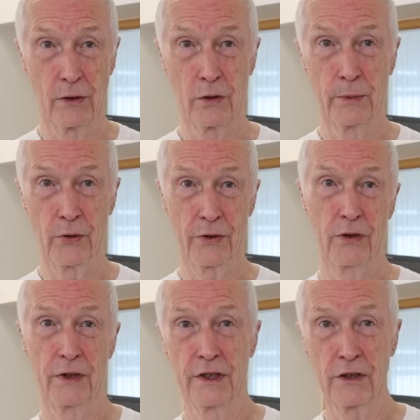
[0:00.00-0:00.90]
it's almost
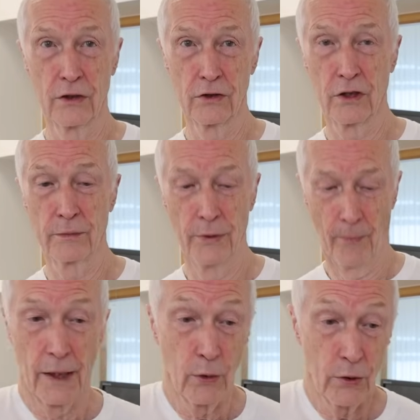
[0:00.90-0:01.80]
certainly a con job.
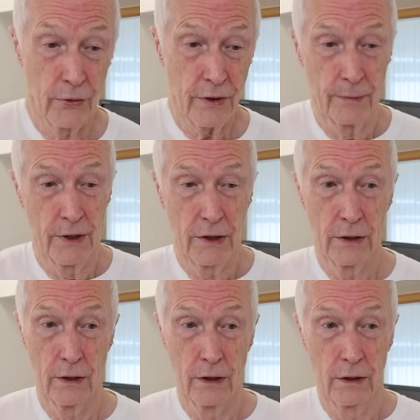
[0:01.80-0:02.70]
Our customer
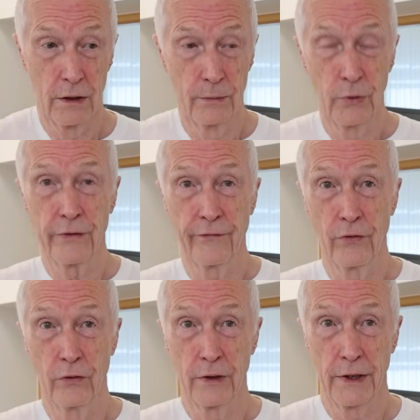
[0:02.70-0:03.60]
must have
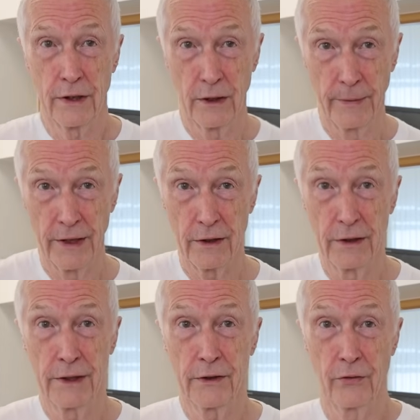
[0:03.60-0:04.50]
thought he's going to make at
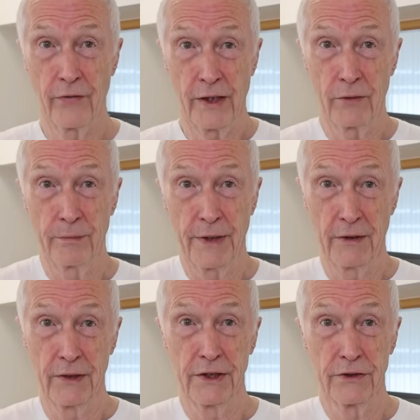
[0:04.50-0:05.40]
least
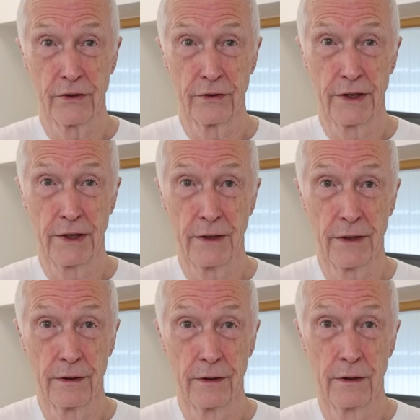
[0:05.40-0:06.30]
£2,000 each on
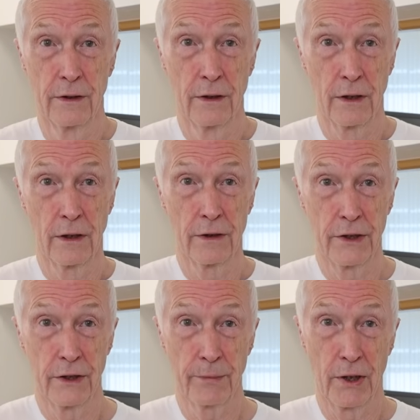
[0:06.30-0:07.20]
these
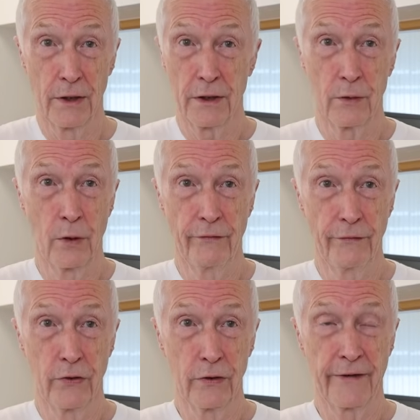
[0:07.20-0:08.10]
bars, so over
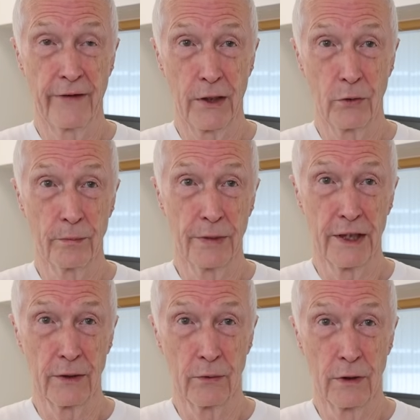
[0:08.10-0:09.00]

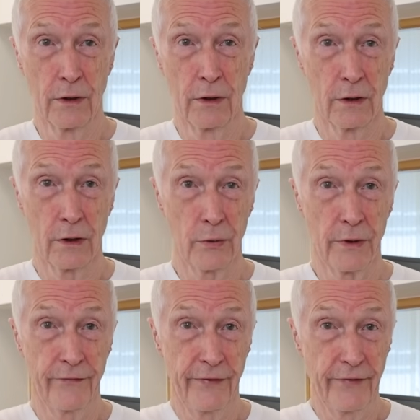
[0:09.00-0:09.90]
£40,000, close
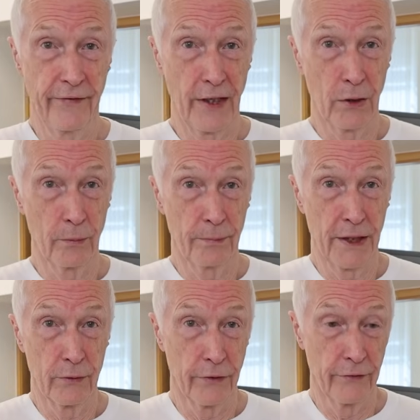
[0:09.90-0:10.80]
to
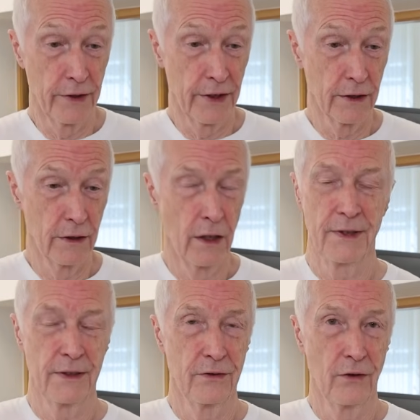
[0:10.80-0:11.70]
£50,000 on the deal.
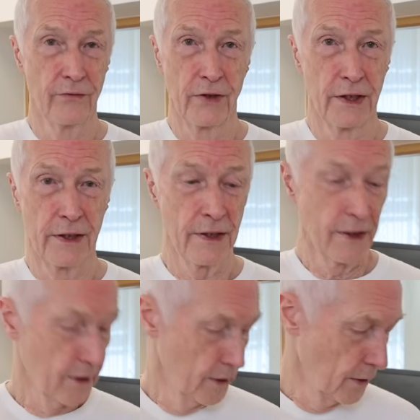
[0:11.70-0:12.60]
It's not
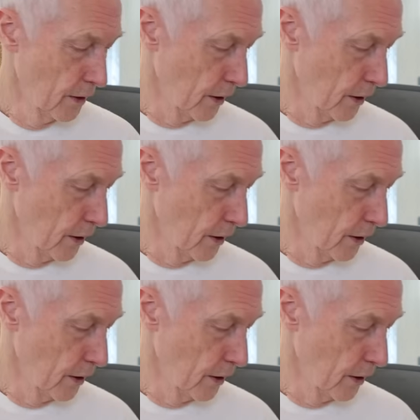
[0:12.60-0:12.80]
realistic.